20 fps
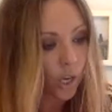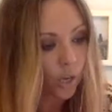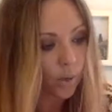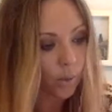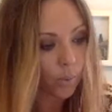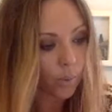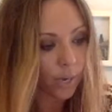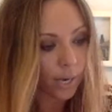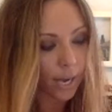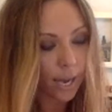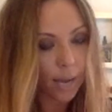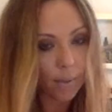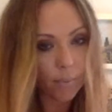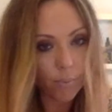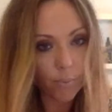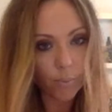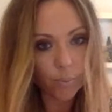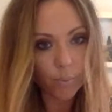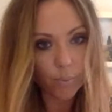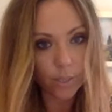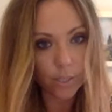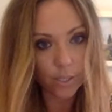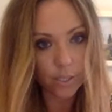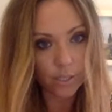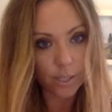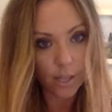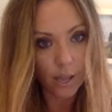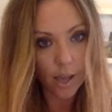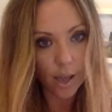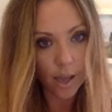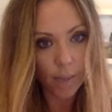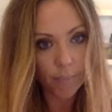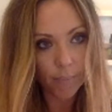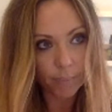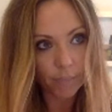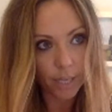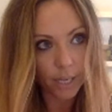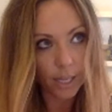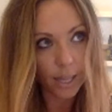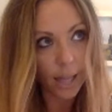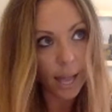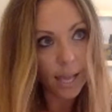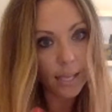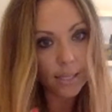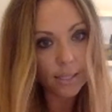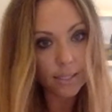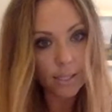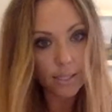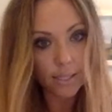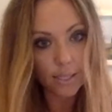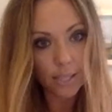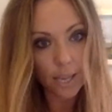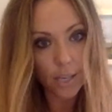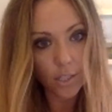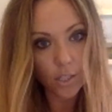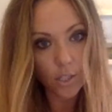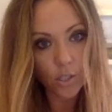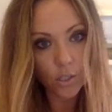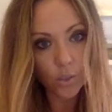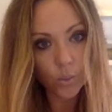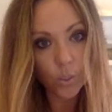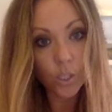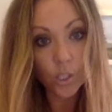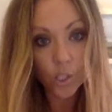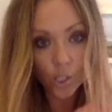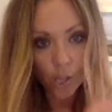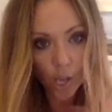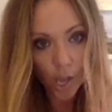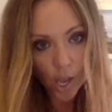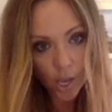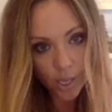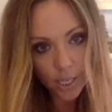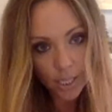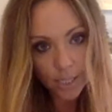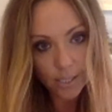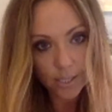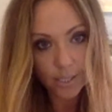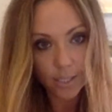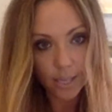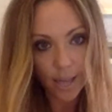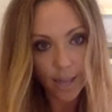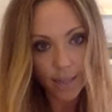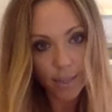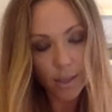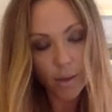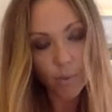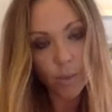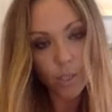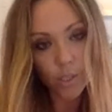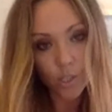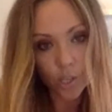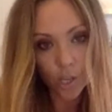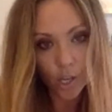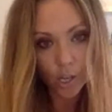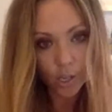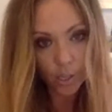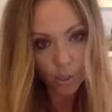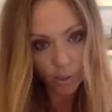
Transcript: When I'm with clients in sessions, we journey together. We journey